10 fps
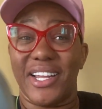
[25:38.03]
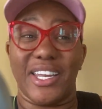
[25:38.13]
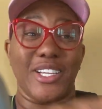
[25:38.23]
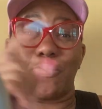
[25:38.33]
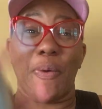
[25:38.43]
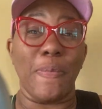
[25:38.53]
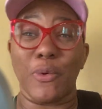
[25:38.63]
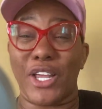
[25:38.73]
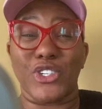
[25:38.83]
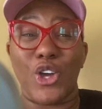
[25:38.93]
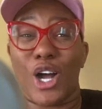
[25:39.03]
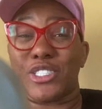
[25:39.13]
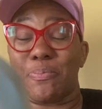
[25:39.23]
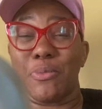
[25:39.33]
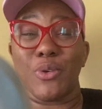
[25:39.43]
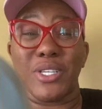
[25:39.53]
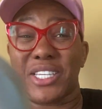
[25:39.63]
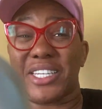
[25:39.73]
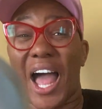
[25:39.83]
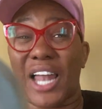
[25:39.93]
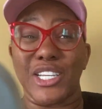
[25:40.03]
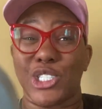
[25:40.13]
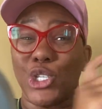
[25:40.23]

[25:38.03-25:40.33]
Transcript: There's people that's charging millions of dollars